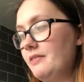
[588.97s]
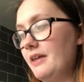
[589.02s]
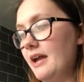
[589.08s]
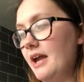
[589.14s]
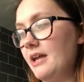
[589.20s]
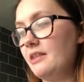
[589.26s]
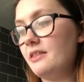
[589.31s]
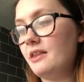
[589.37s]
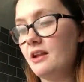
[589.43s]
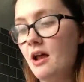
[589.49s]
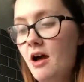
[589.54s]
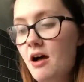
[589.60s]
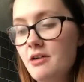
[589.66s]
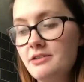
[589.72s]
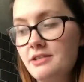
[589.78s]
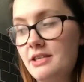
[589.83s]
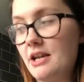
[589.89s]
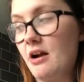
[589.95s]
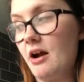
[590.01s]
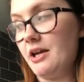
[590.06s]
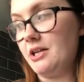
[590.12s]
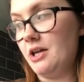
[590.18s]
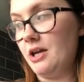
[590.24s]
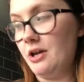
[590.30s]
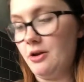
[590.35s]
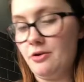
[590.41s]
Then the last thing
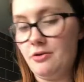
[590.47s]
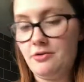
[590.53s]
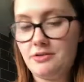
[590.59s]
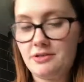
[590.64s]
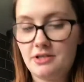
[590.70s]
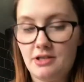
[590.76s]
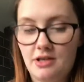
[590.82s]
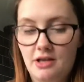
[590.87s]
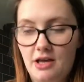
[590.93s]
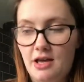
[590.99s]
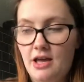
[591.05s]
I use